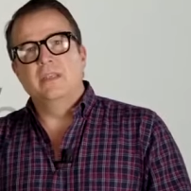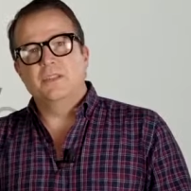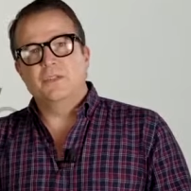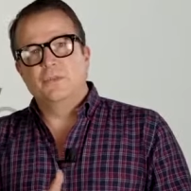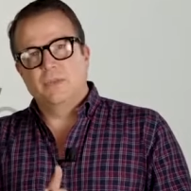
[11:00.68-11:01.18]

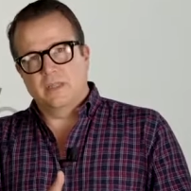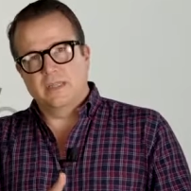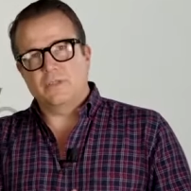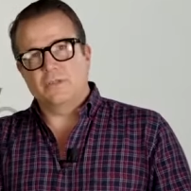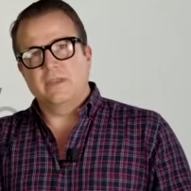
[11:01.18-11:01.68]
into
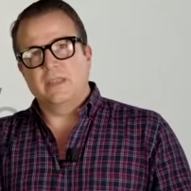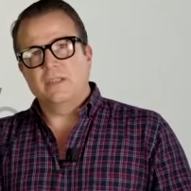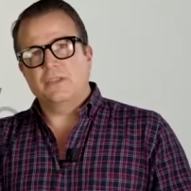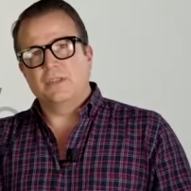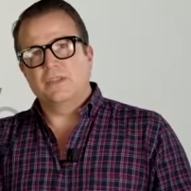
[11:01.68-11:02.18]

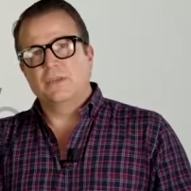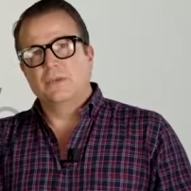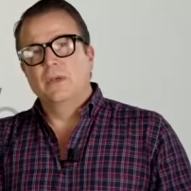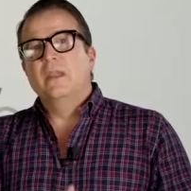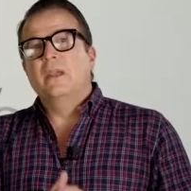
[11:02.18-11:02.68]
electrification.
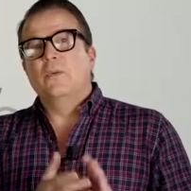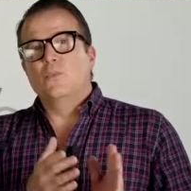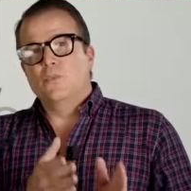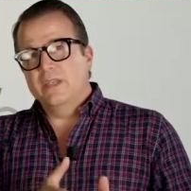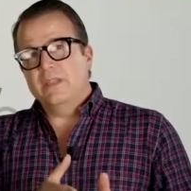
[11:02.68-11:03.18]
So
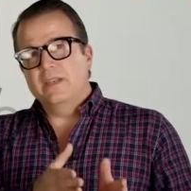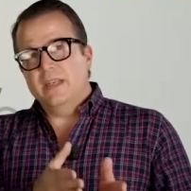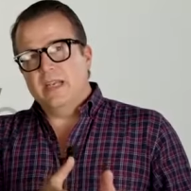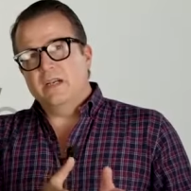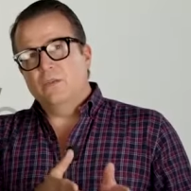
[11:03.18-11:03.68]
really
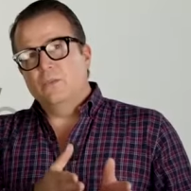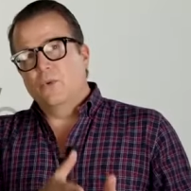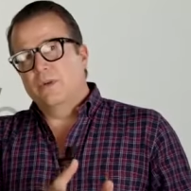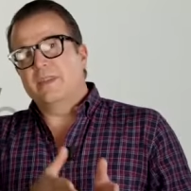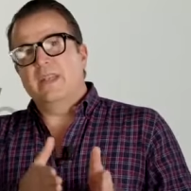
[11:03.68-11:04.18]
now
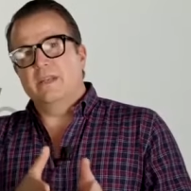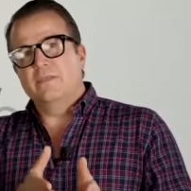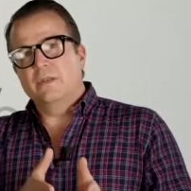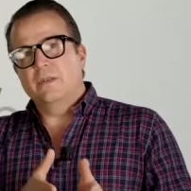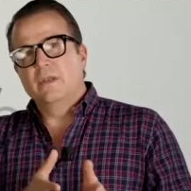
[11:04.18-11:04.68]
more than
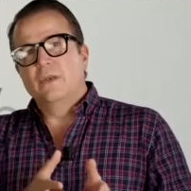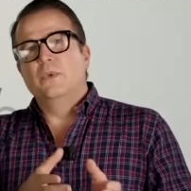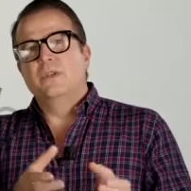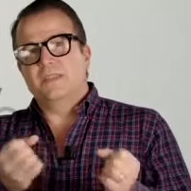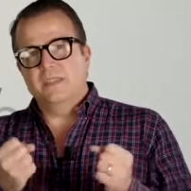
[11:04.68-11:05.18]
ever,
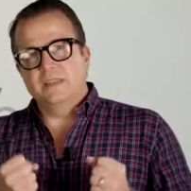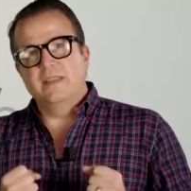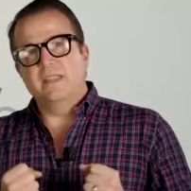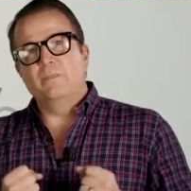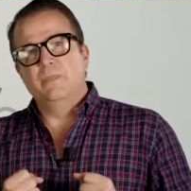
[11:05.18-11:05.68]
we've seen
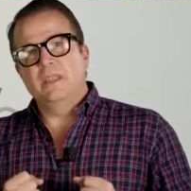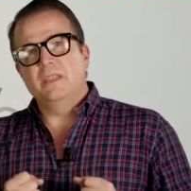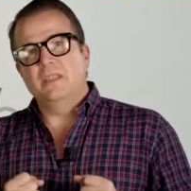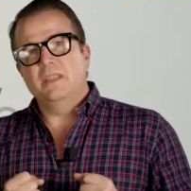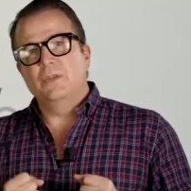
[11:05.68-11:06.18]
this
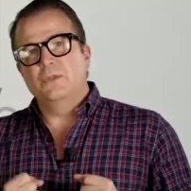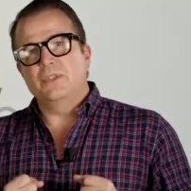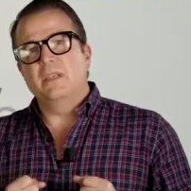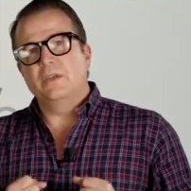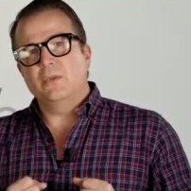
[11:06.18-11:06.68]
big, huge
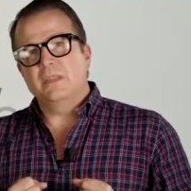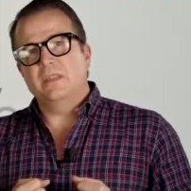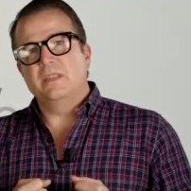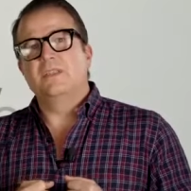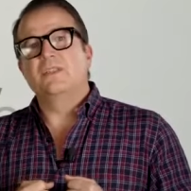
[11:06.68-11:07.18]
increase
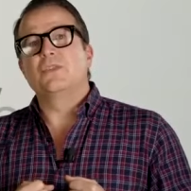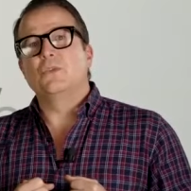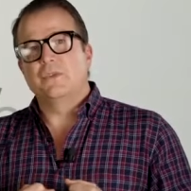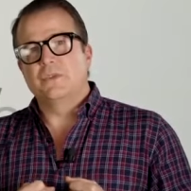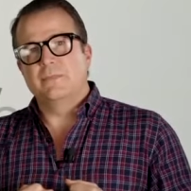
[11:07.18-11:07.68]
in
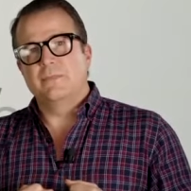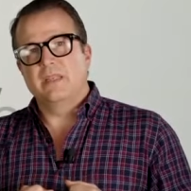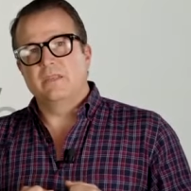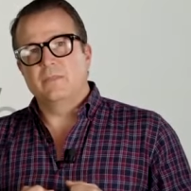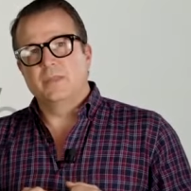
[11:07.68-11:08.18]
solar
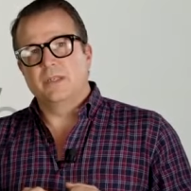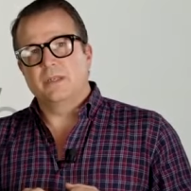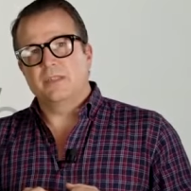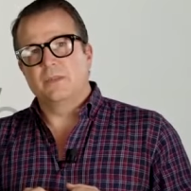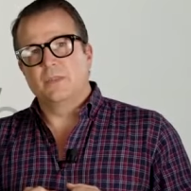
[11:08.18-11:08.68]
demand from our
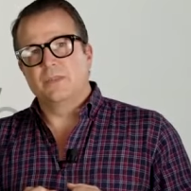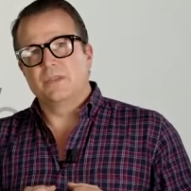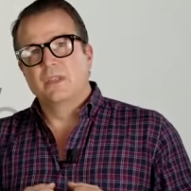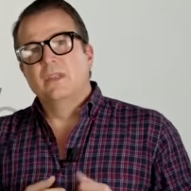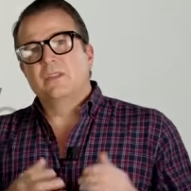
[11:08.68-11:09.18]

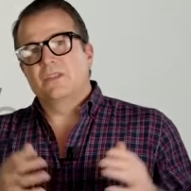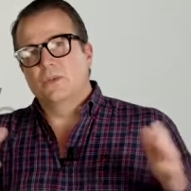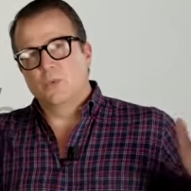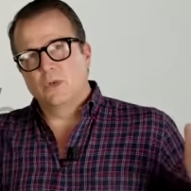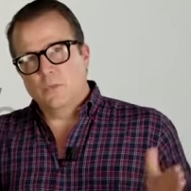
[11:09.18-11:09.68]
customers. So
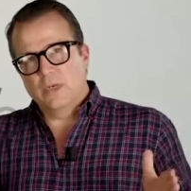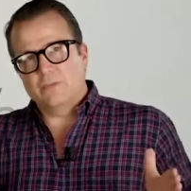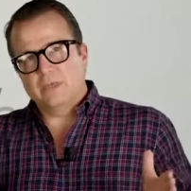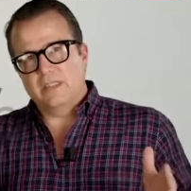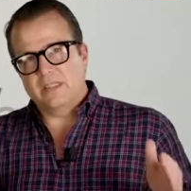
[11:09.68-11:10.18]
we're
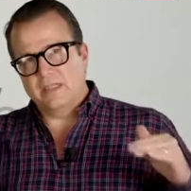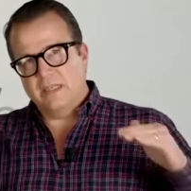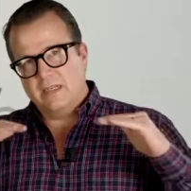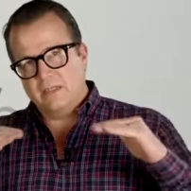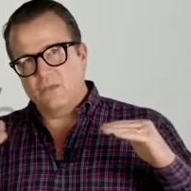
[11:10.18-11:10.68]
weatherizing the
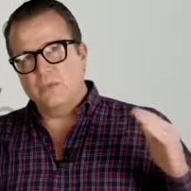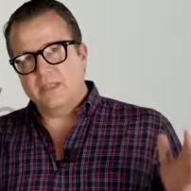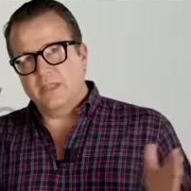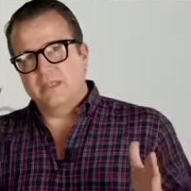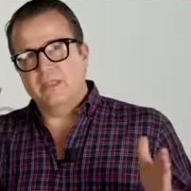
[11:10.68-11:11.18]
house, we're
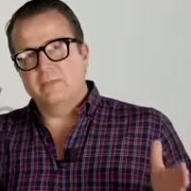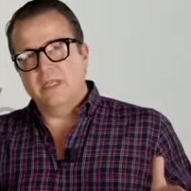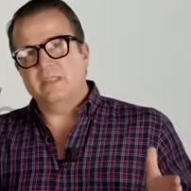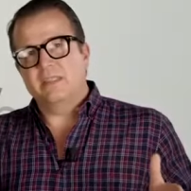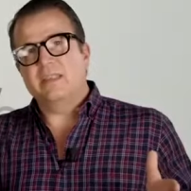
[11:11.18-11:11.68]
getting them
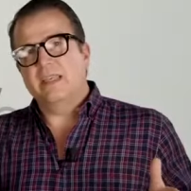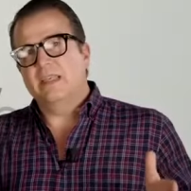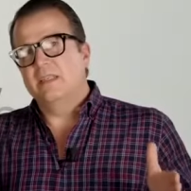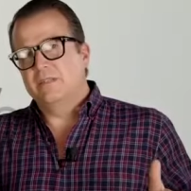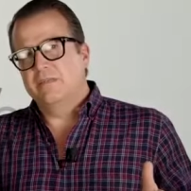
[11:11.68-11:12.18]
nice,
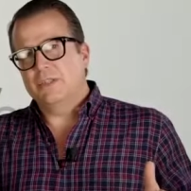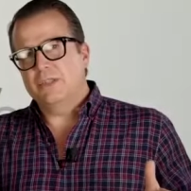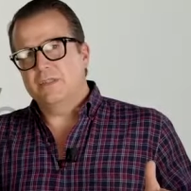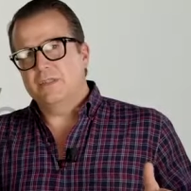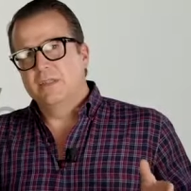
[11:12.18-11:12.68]
tight, and
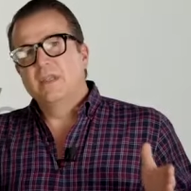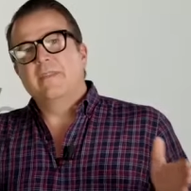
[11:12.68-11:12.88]
efficient